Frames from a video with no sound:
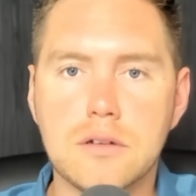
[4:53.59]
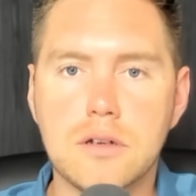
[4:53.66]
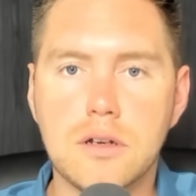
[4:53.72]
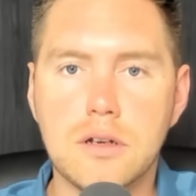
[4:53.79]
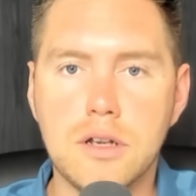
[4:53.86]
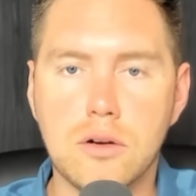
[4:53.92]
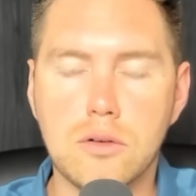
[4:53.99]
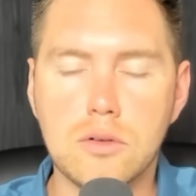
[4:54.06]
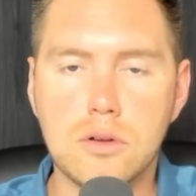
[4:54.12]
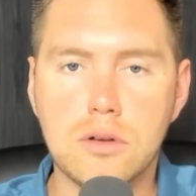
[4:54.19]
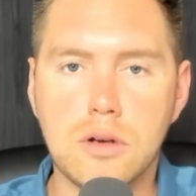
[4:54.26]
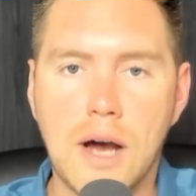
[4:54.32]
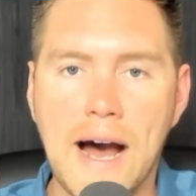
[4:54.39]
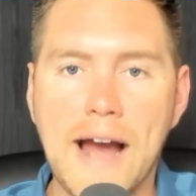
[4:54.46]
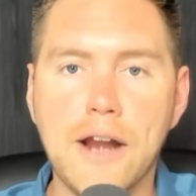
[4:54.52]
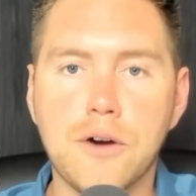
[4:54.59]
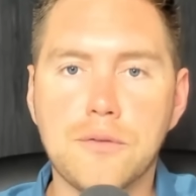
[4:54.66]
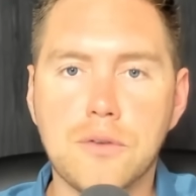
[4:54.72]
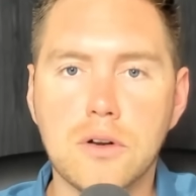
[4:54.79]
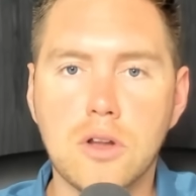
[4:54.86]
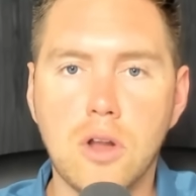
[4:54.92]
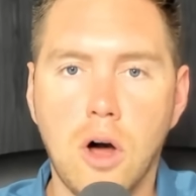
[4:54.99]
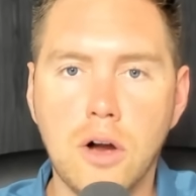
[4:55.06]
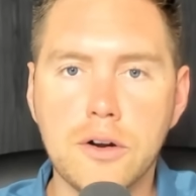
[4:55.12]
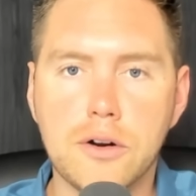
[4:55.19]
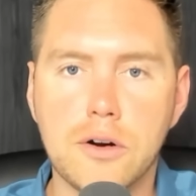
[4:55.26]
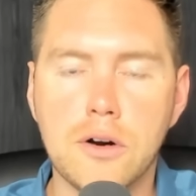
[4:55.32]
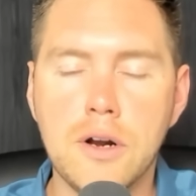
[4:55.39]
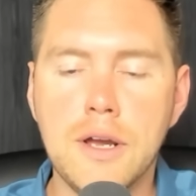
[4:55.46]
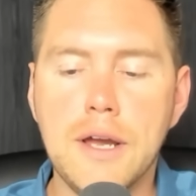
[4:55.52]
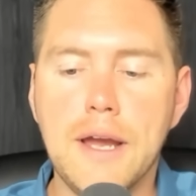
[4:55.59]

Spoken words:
you know, higher for longer.